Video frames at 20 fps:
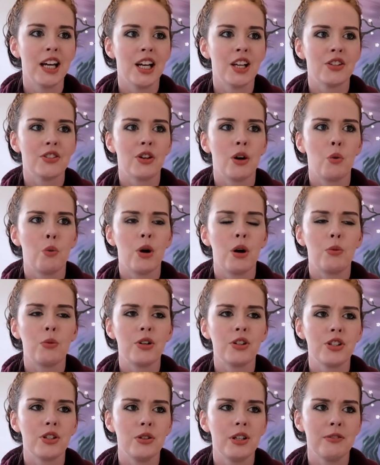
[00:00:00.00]
So what
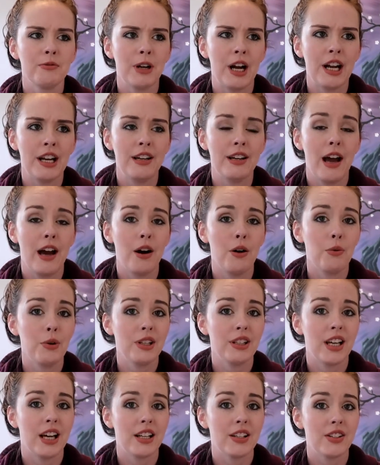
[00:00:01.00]
we're doing right now
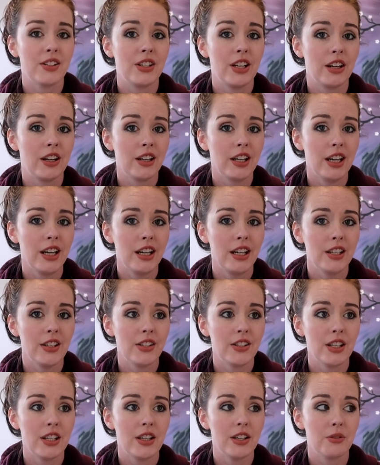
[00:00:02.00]
with that
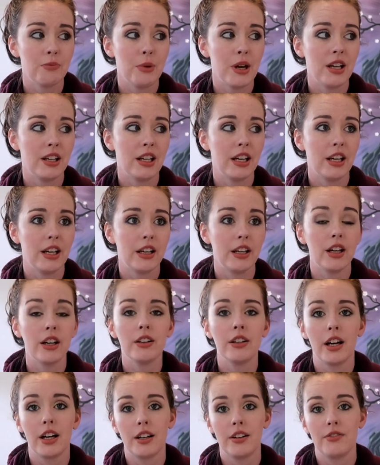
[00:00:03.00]
staircase is making a
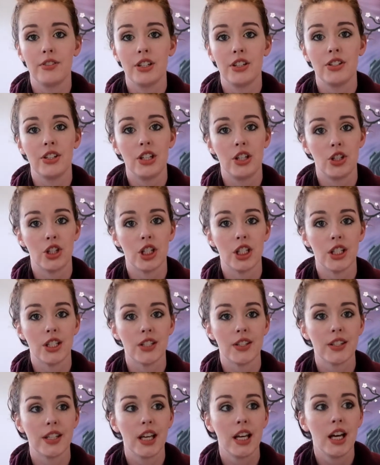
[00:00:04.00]
lot of
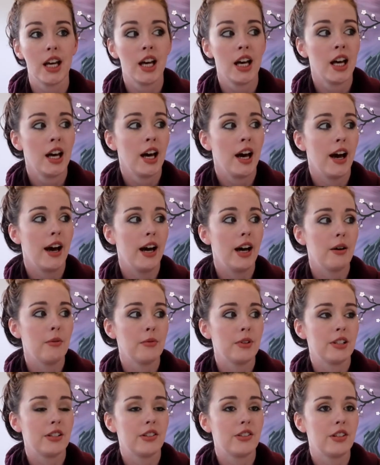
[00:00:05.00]
decisions.
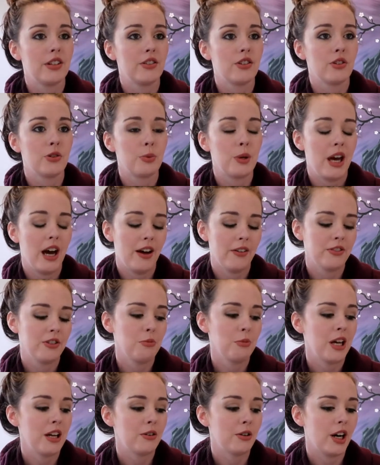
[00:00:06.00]
The decisions we have
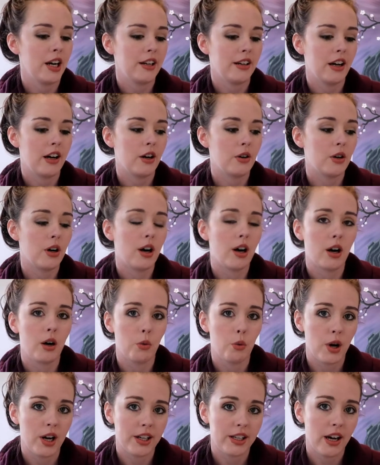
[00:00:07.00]
to make right now are
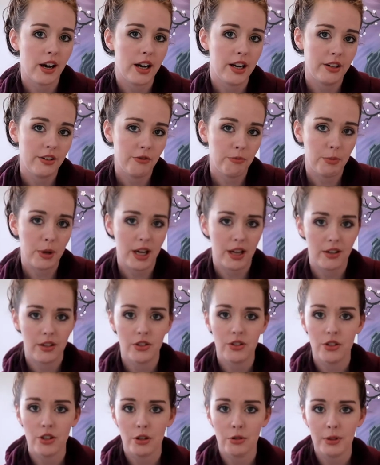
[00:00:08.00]
what kind of
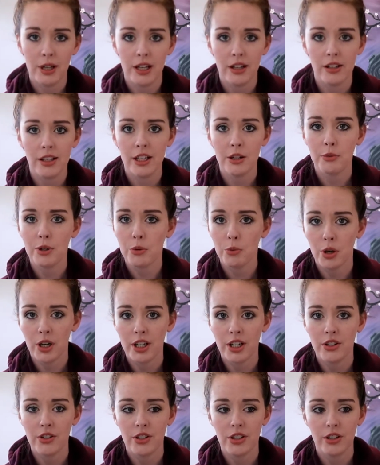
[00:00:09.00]
banister railing we
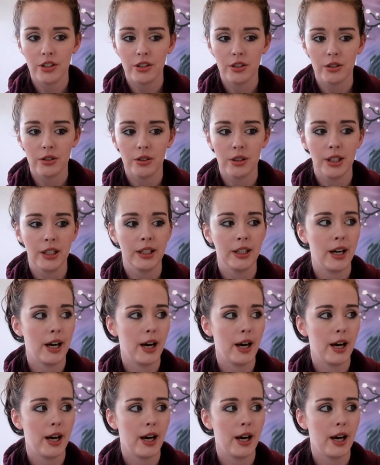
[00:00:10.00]
want to do,